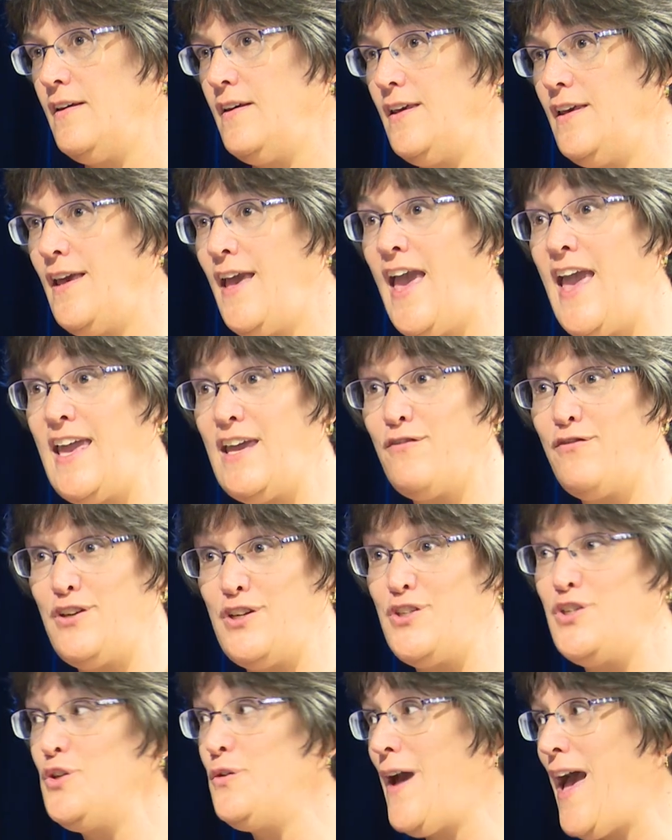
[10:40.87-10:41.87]
Hey, if
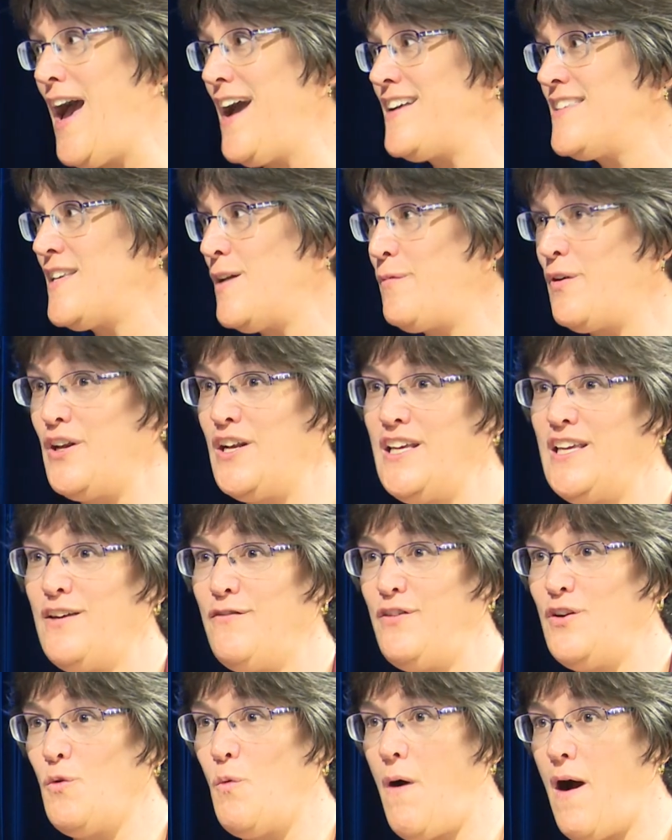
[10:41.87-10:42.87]
you do X, I'm going to
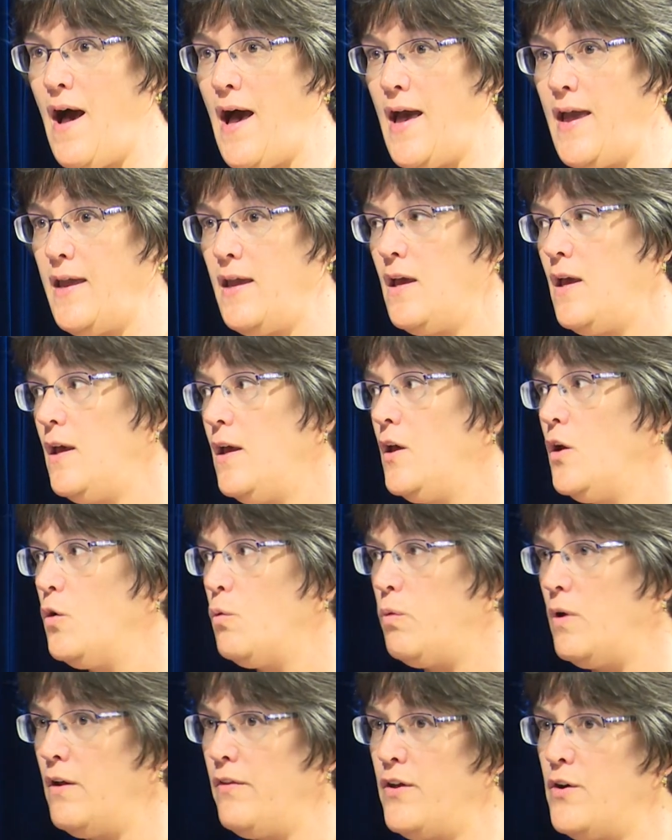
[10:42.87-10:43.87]
give you Y.
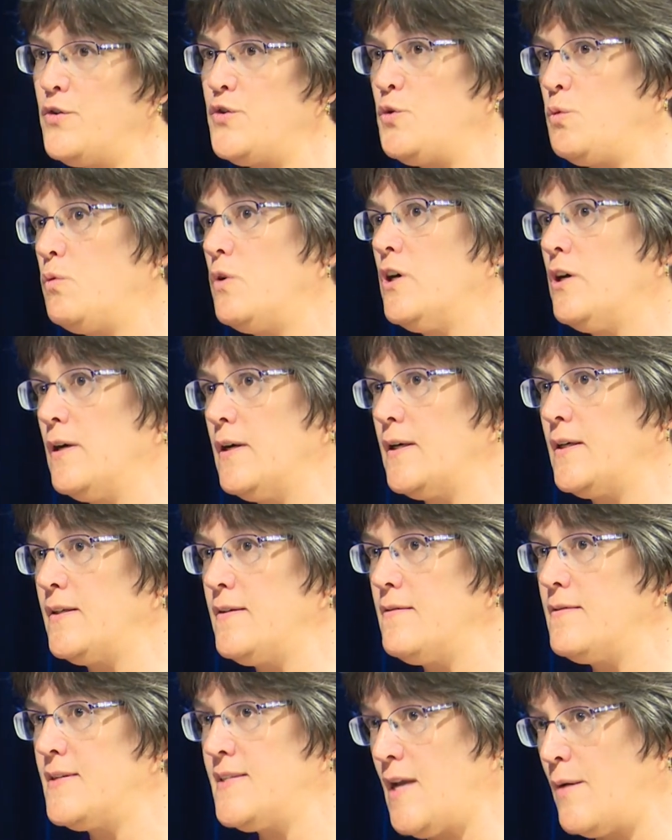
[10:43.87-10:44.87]
Well, those work
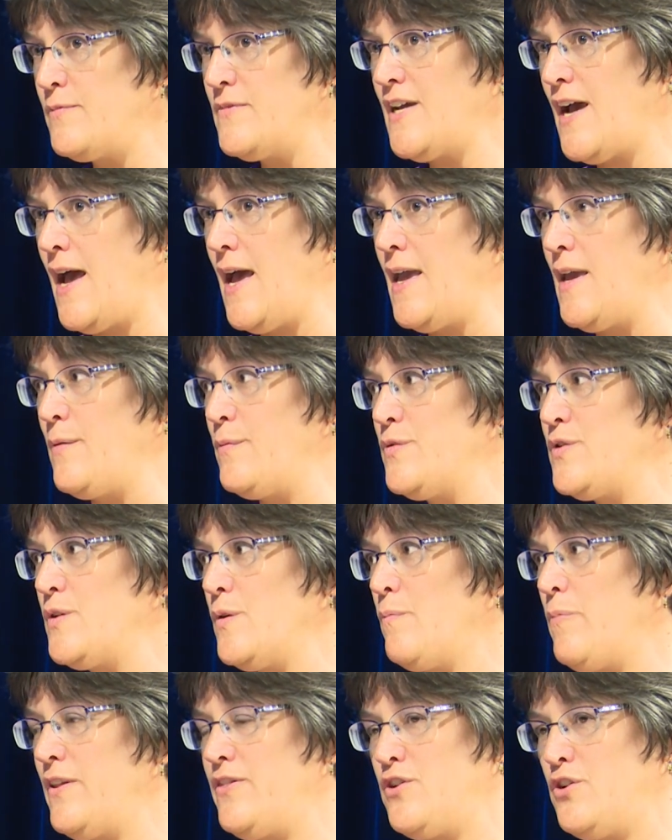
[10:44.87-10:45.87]
sometimes,
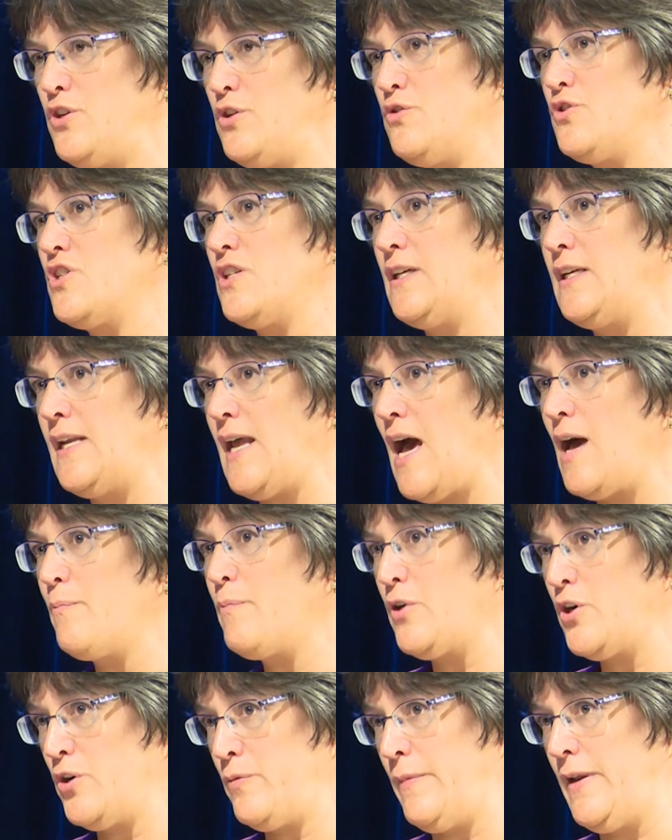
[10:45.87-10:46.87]
but they're usually
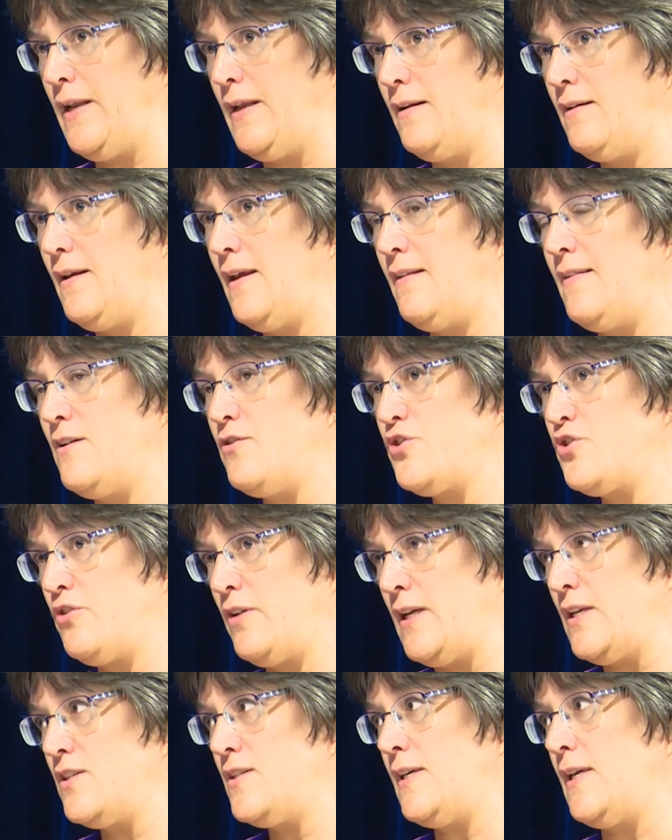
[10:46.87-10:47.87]
not permanent and they're
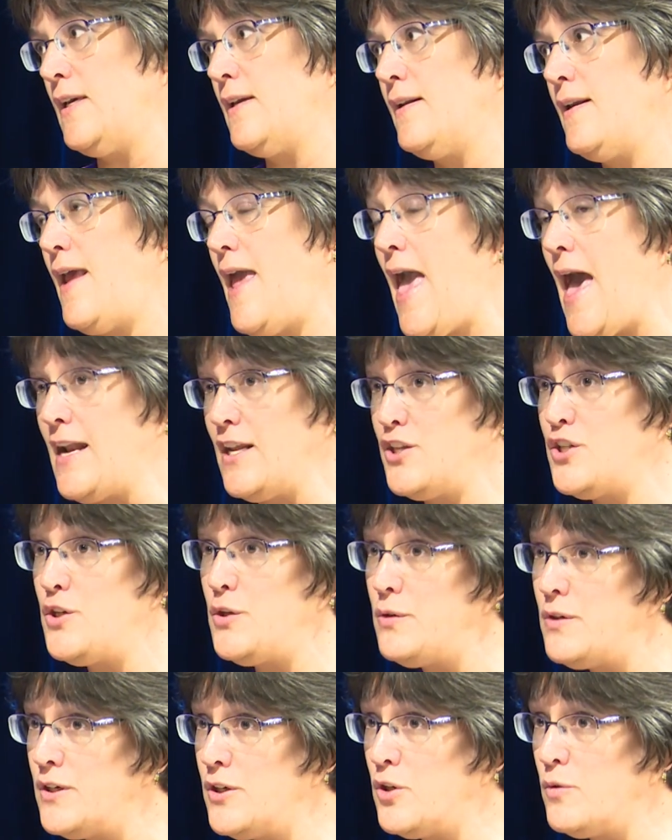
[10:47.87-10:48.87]
transient.
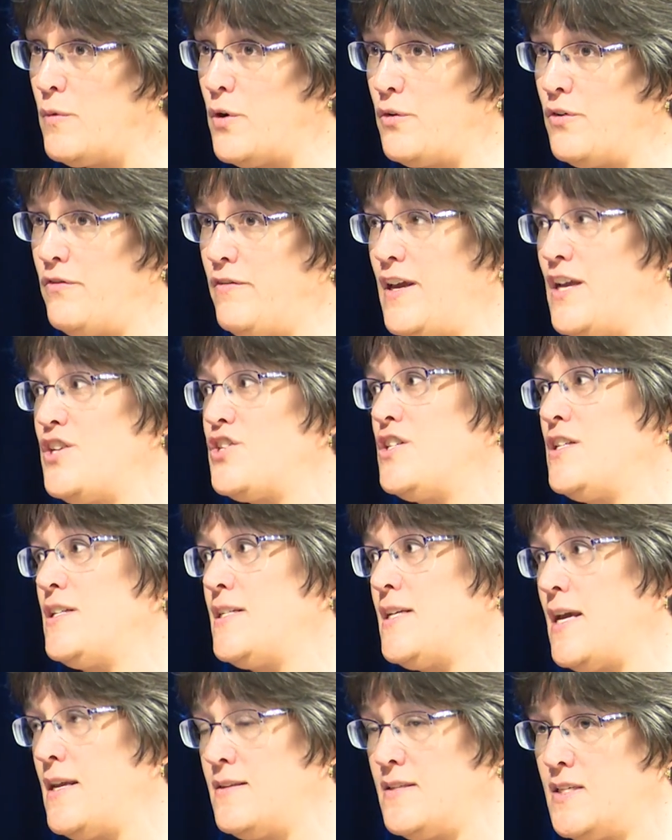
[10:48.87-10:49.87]
Attitudinal motivation
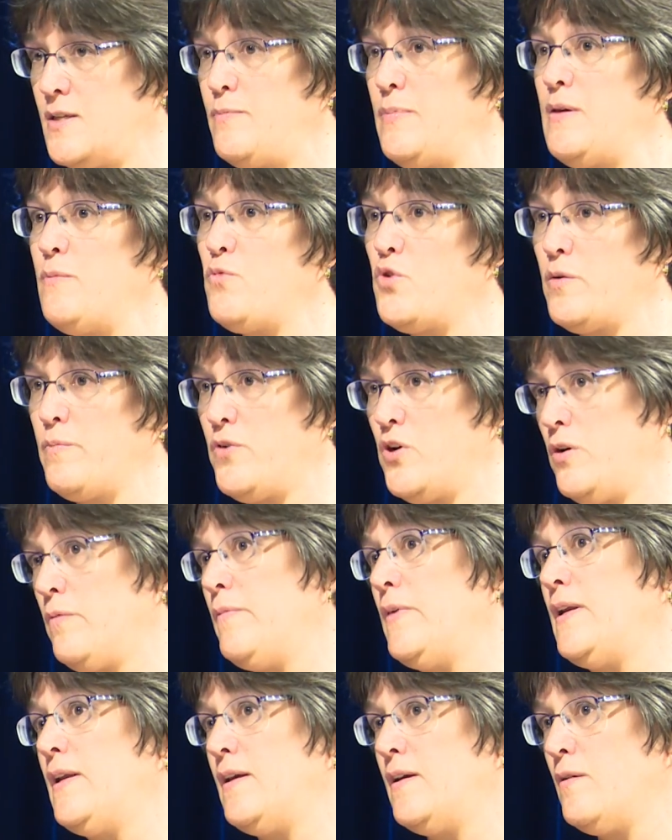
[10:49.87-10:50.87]
tends to be more
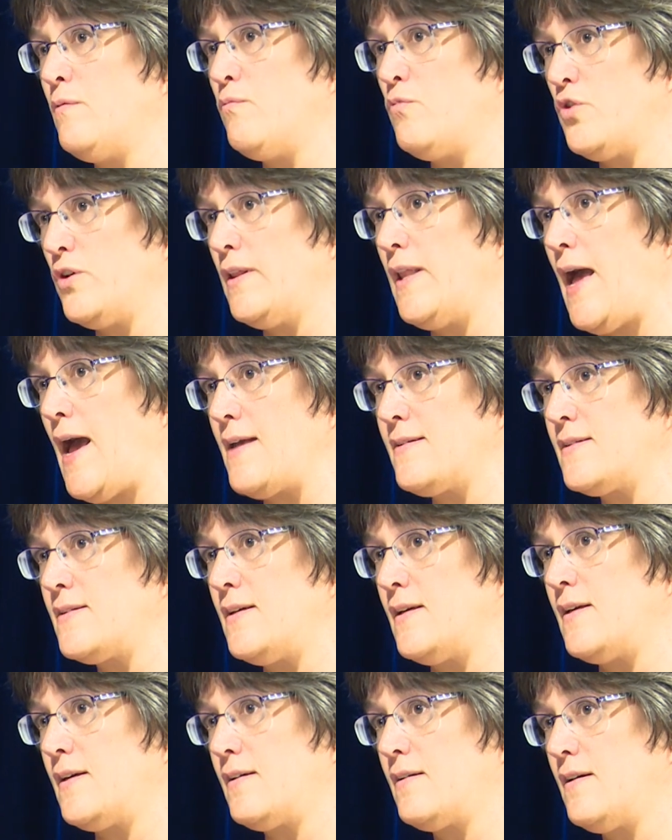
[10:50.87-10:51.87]
permanent and more
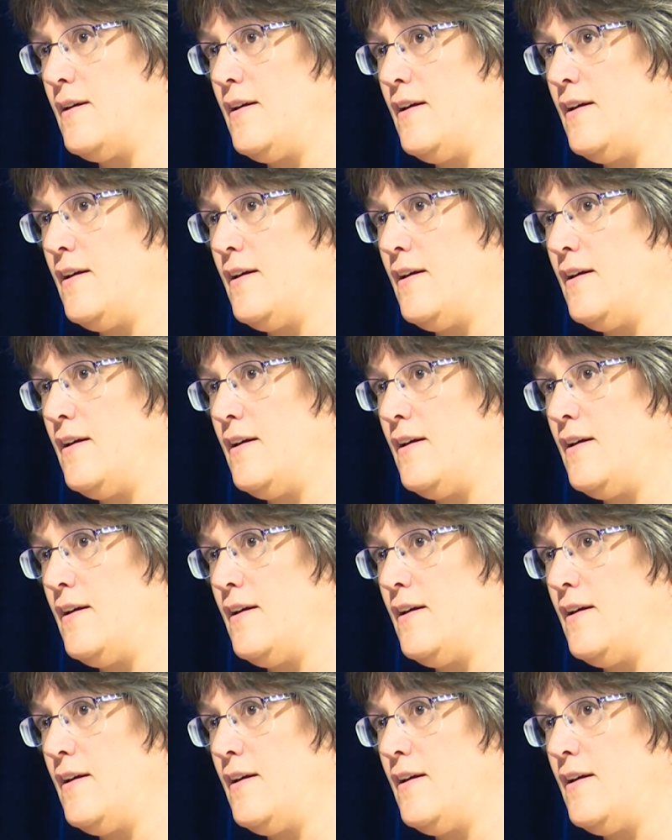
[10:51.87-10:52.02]
lasting.